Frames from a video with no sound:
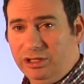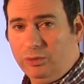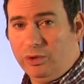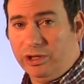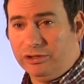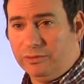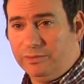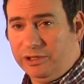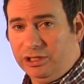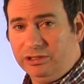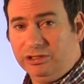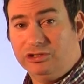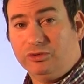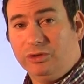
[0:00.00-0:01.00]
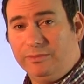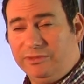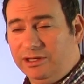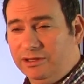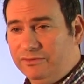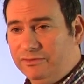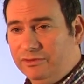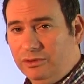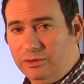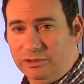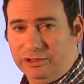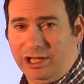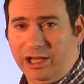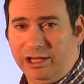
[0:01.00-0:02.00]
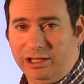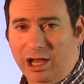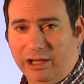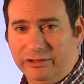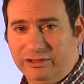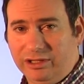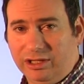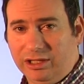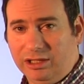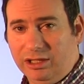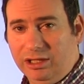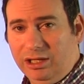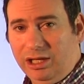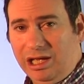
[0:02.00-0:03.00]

whether it be descriptive or diagnostic